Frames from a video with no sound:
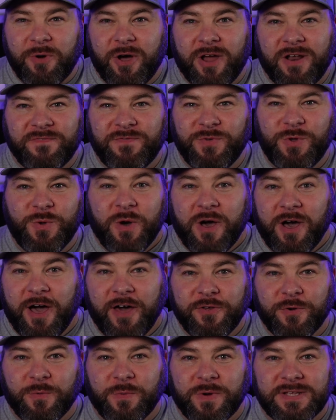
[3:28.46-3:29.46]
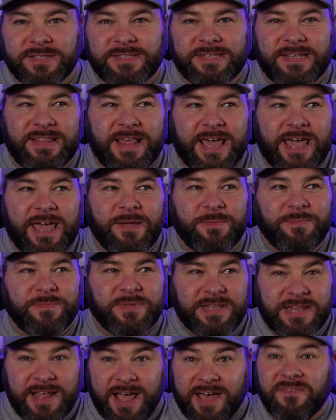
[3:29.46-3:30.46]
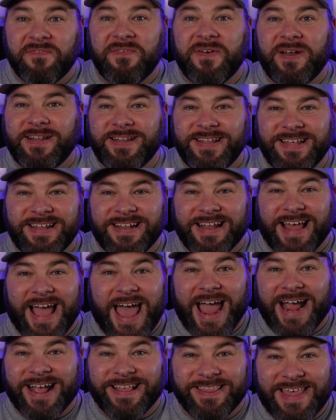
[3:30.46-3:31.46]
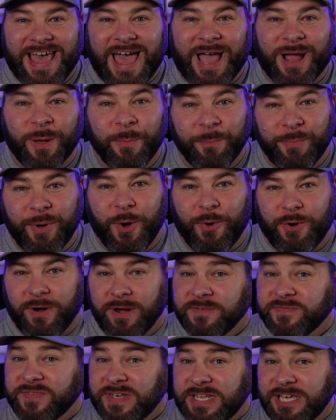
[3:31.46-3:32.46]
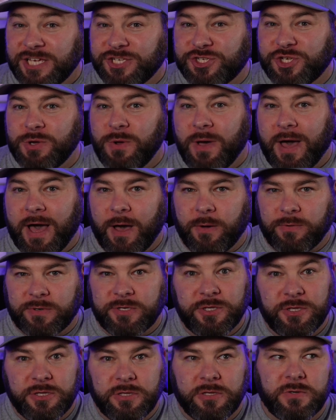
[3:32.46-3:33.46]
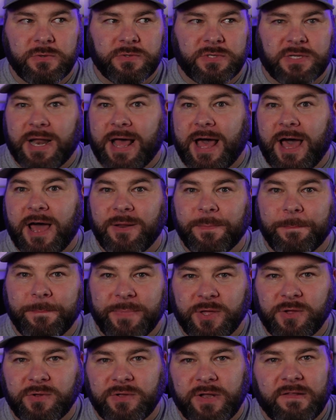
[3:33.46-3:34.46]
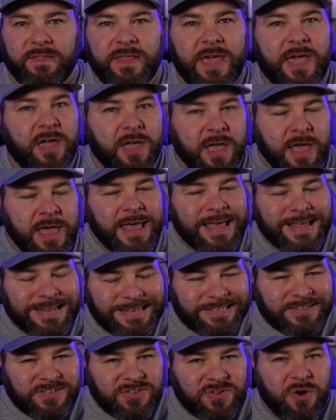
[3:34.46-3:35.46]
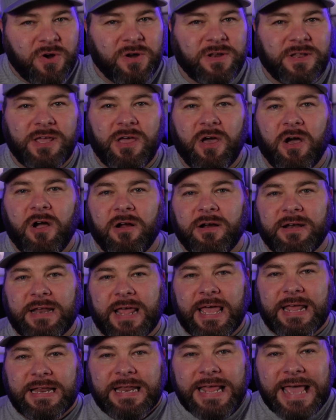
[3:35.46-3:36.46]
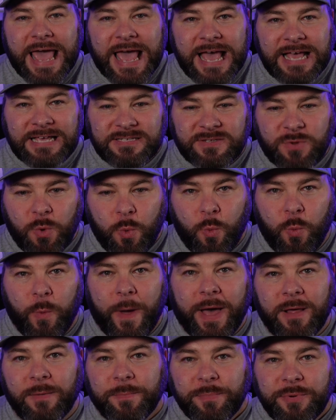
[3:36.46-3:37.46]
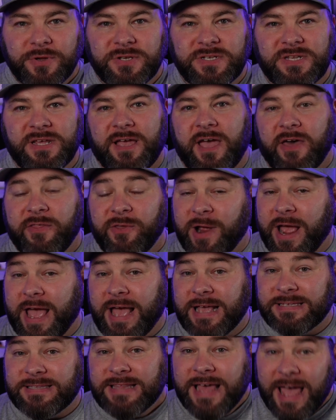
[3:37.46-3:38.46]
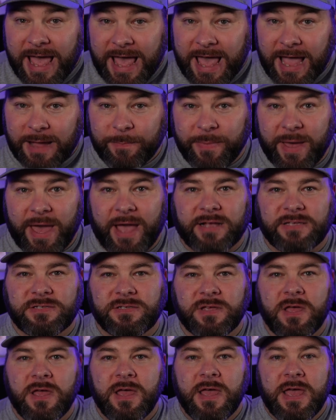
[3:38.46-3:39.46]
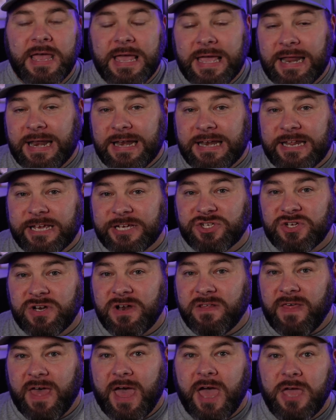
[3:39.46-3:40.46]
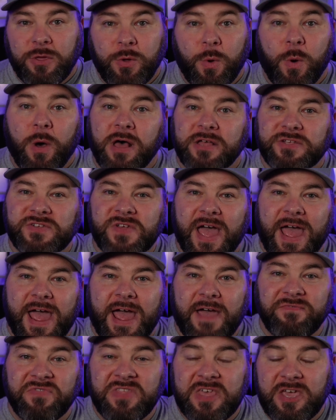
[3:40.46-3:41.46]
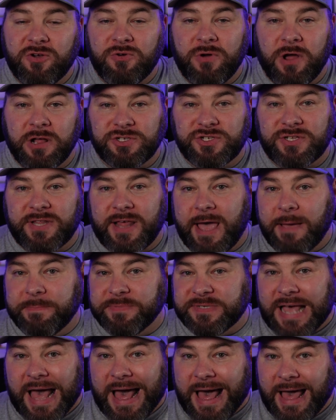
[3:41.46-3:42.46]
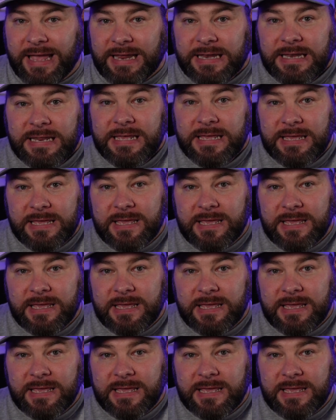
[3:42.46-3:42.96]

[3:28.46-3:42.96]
bought a few other ones and they definitely lack that component of teaching you how to use it, how to build it. They certainly aren't as well put together as the Hack Packs. In addition to that, you also have the CrunchLabs I D